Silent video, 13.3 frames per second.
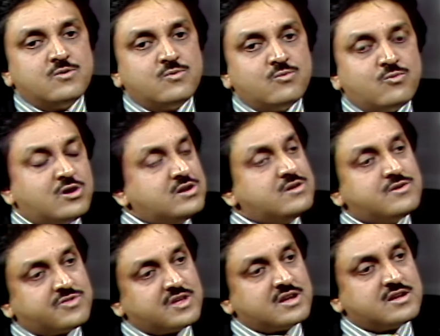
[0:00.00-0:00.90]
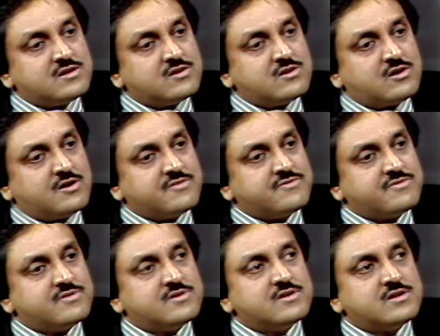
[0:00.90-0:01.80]
What do you think of
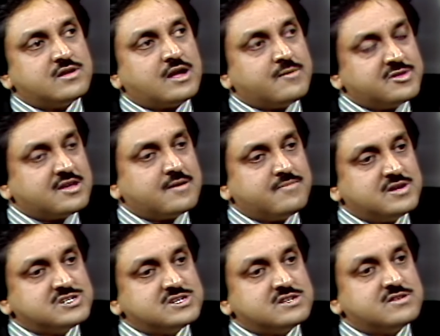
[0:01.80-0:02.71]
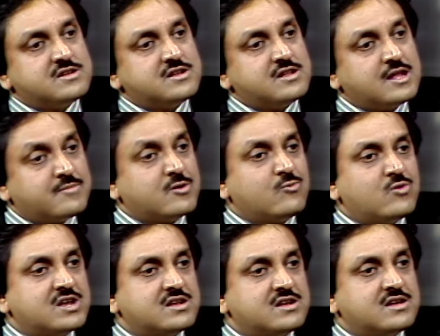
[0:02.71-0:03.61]
Amitabh Bachchan, number
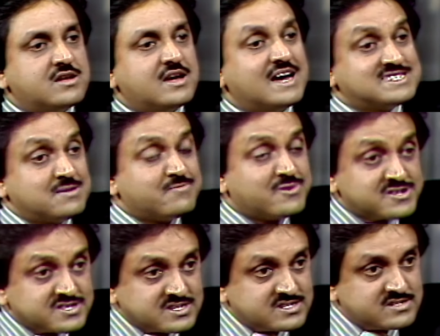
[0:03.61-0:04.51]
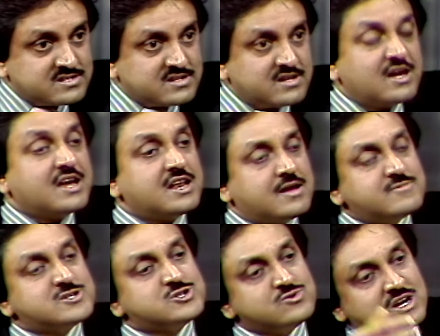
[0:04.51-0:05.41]
one, as a person, and
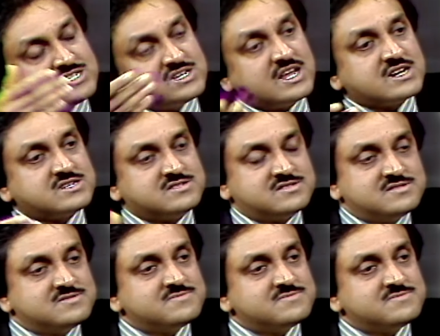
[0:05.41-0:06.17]
number two, as an actor?